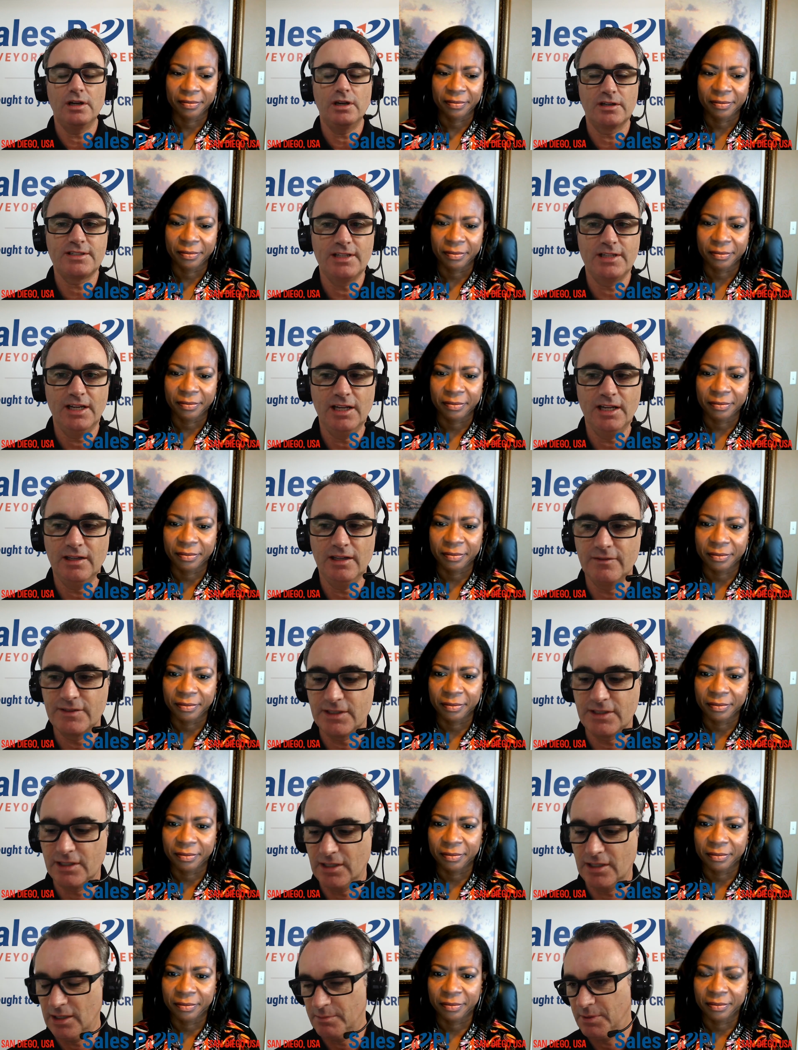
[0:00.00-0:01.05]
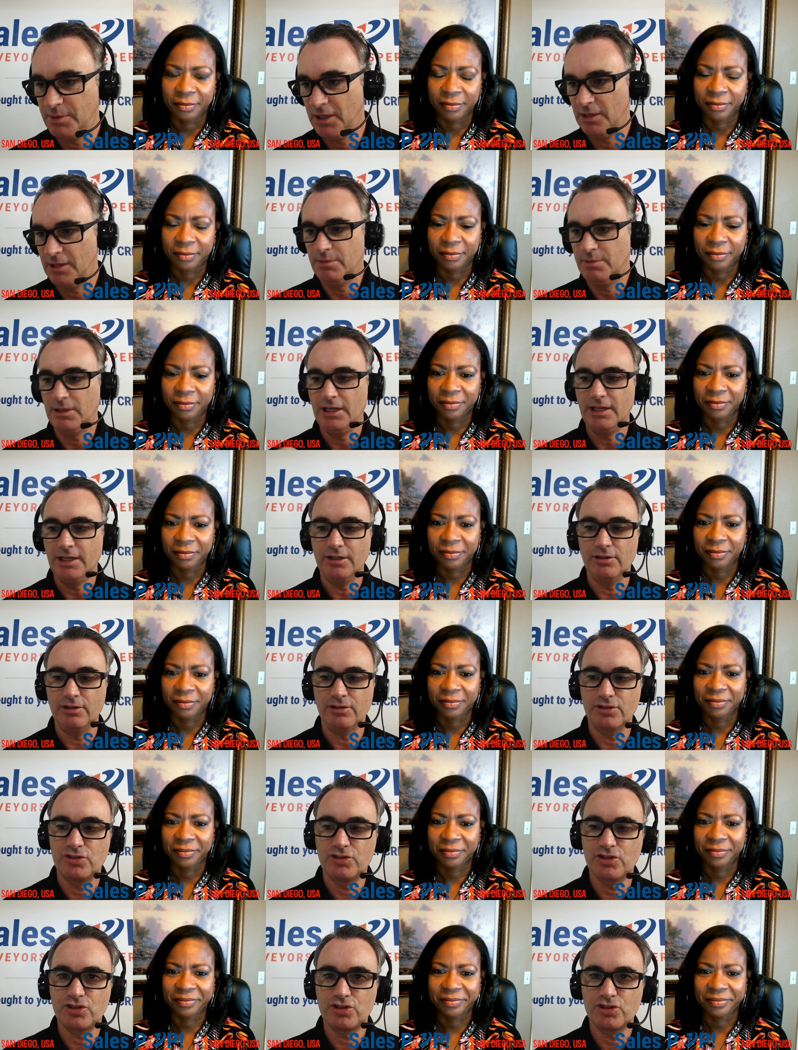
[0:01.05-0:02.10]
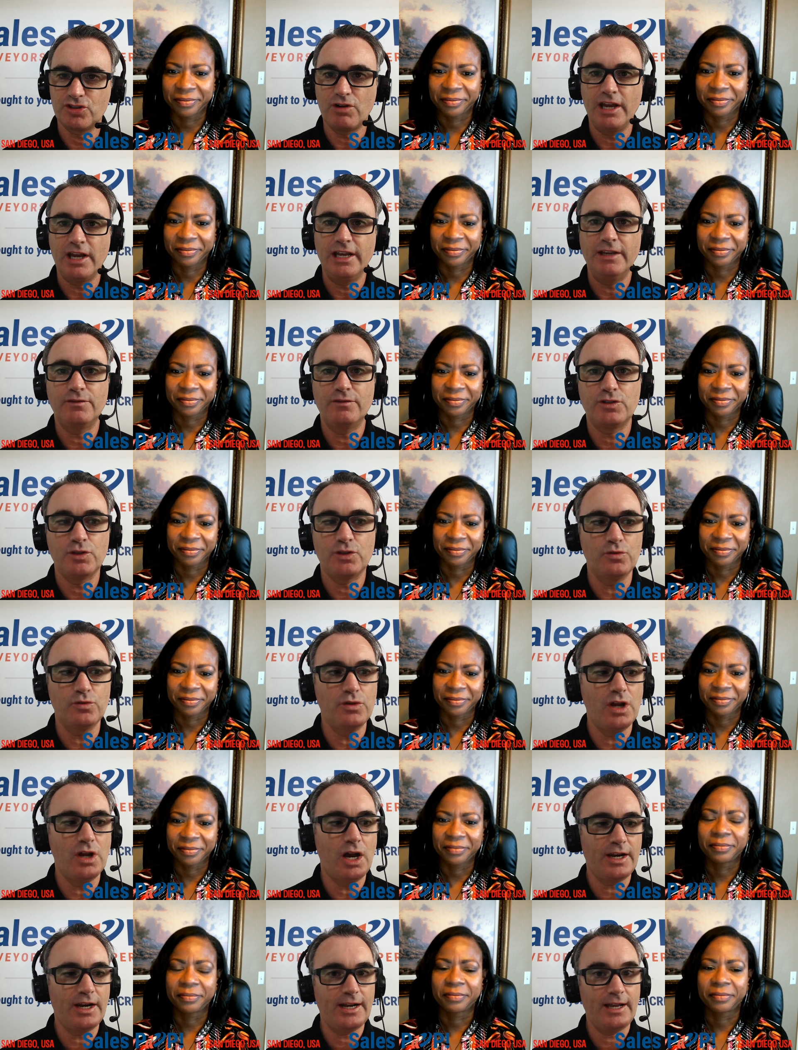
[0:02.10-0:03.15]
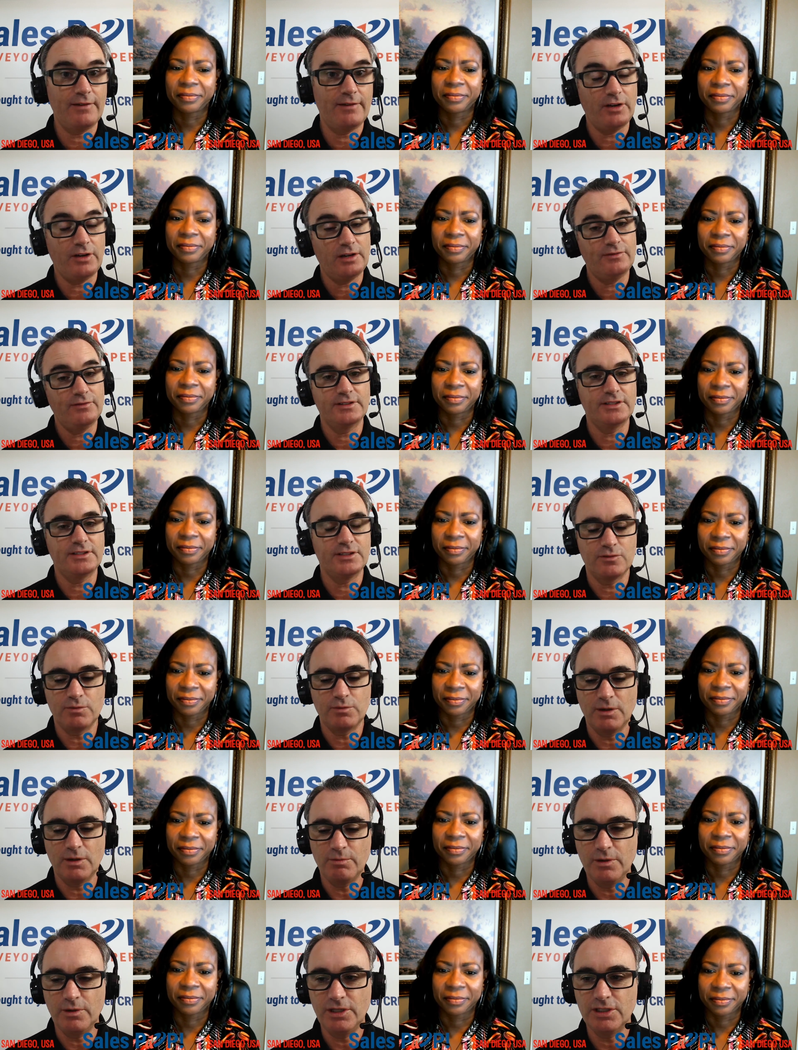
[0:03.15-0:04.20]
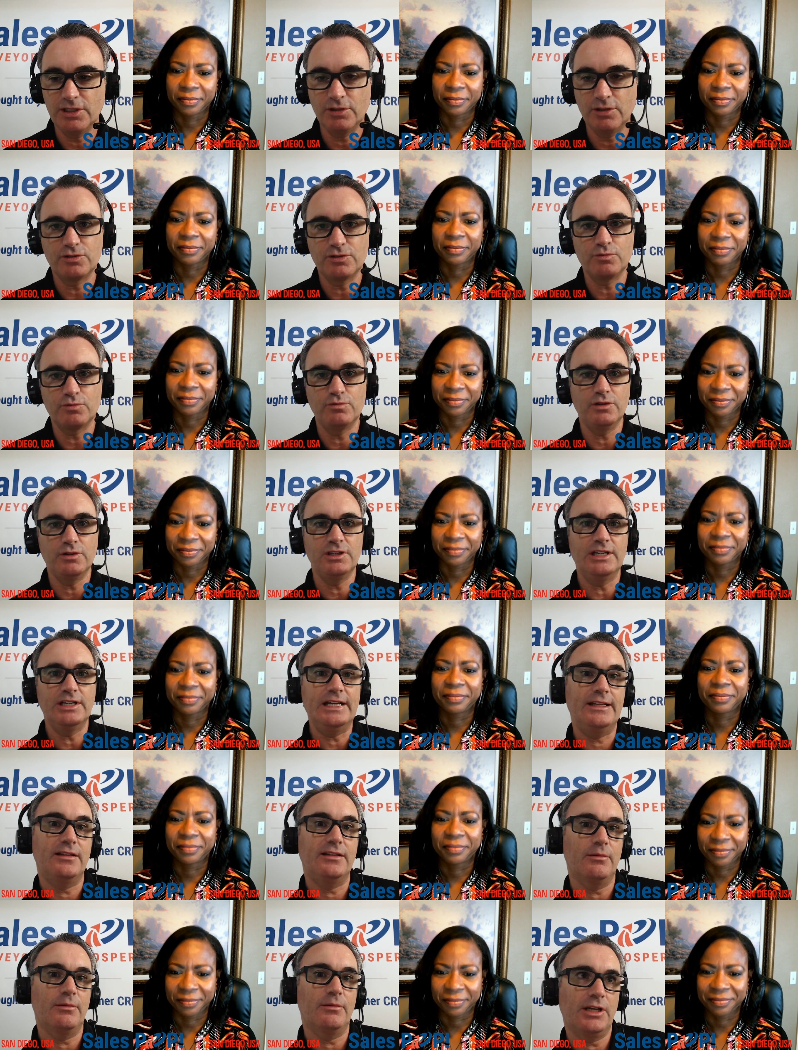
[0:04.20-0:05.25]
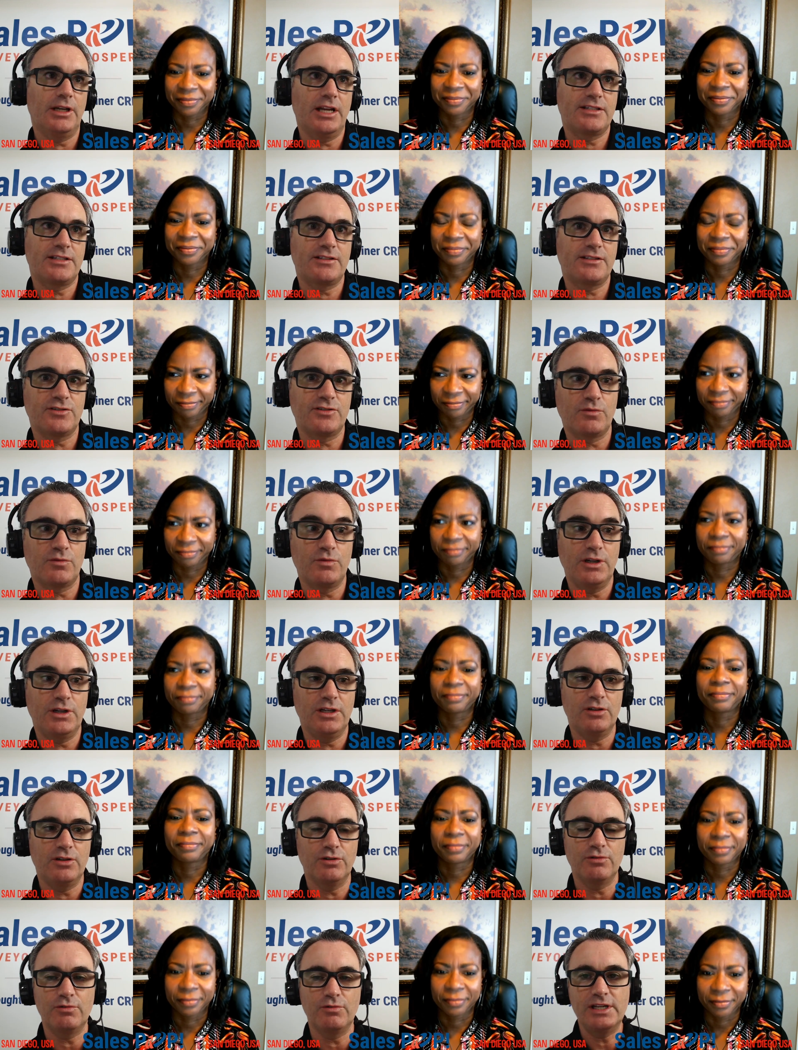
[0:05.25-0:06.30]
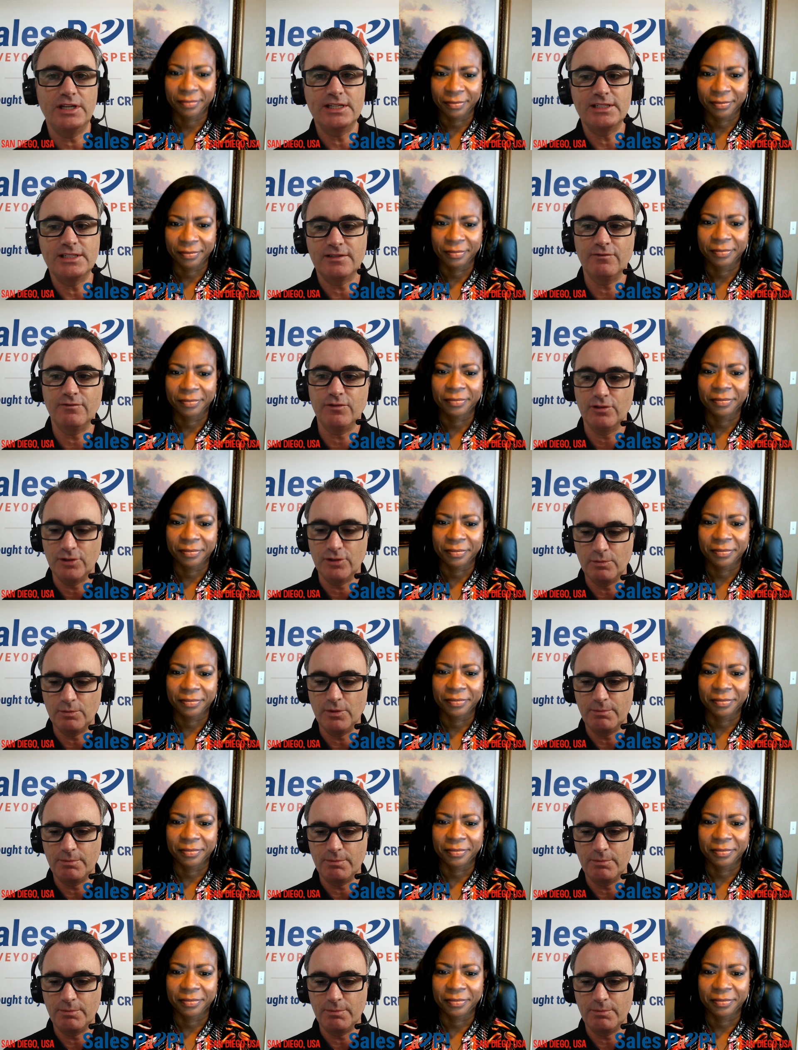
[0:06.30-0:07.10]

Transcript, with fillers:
Speaker 1: ourselves at Pipeliner strive to not have offices when we don't need them, unless there's a really good reason for them.